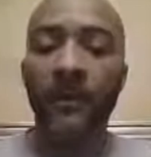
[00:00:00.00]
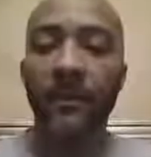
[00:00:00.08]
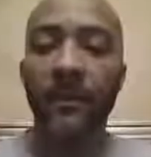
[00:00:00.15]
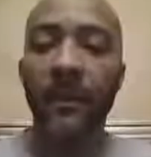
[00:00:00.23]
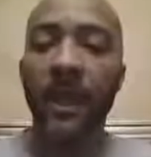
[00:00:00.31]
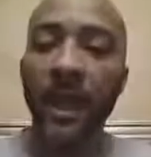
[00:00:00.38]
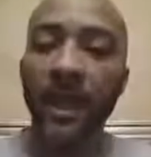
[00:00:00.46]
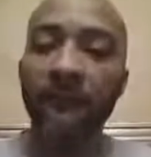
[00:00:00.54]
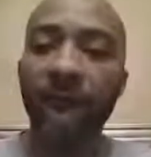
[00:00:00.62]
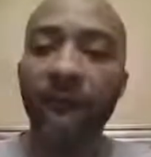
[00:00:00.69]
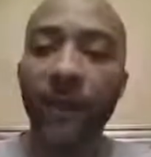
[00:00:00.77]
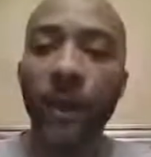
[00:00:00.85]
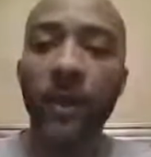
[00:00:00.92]
He
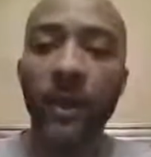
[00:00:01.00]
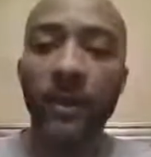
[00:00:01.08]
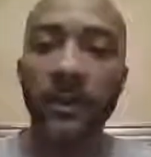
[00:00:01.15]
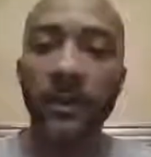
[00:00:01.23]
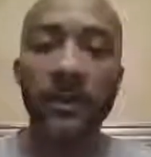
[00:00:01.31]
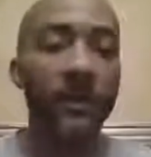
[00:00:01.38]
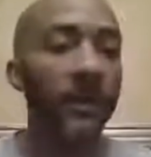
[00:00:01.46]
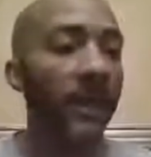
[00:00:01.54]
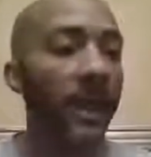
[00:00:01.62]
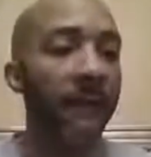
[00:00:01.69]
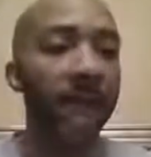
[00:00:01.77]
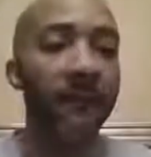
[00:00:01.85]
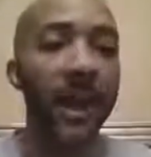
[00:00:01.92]
focused.
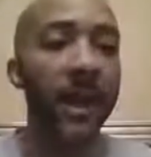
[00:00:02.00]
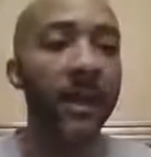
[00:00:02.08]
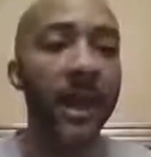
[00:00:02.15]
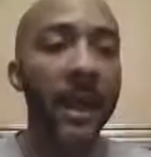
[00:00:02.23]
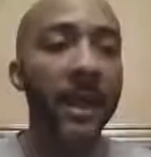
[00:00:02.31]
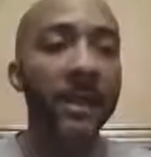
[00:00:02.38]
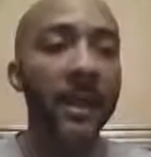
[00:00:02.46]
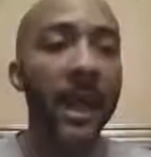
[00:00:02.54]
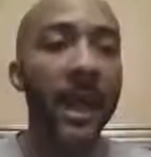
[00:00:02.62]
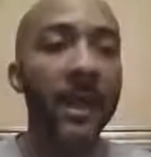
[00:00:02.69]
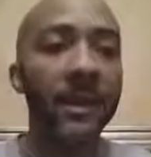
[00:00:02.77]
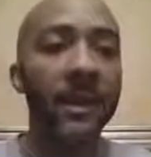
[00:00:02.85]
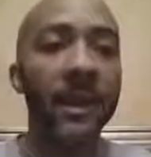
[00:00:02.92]
He finally got his
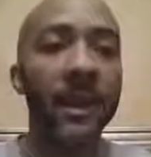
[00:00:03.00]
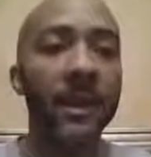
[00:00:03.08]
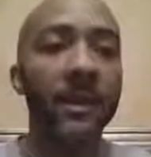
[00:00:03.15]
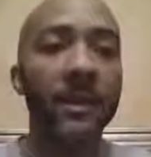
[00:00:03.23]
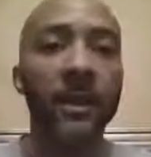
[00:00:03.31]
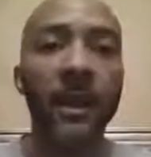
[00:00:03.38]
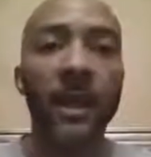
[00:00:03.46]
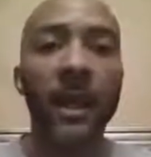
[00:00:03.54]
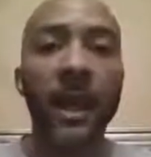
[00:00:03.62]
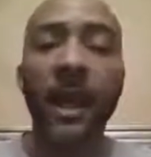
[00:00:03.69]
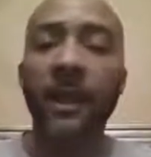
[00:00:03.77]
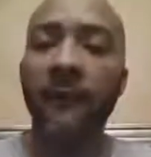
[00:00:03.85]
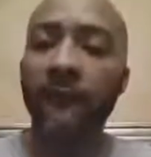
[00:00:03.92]
head together
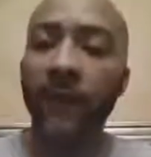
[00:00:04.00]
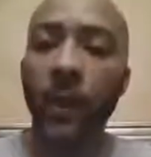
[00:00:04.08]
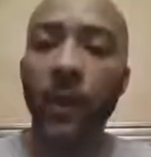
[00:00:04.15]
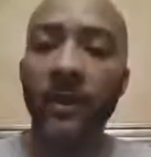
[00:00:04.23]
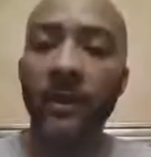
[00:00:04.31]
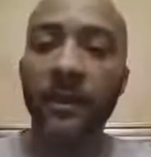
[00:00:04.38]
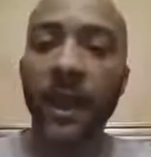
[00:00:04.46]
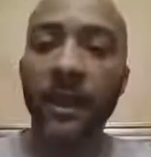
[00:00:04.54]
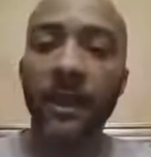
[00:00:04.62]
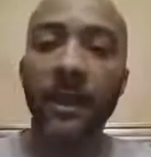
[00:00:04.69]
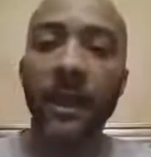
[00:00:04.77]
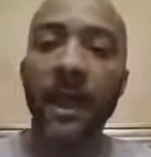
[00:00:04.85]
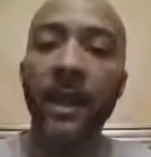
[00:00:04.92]
and he focused like a
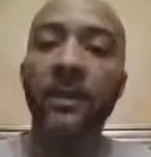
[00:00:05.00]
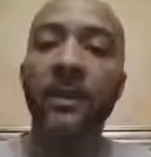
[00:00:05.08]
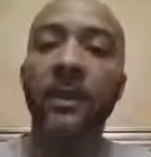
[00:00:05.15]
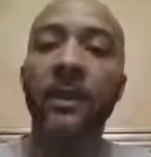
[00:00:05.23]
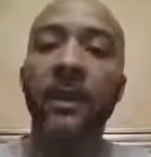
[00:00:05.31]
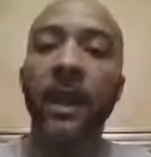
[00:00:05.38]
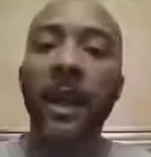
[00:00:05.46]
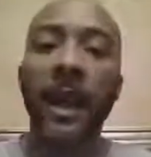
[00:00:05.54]
laser.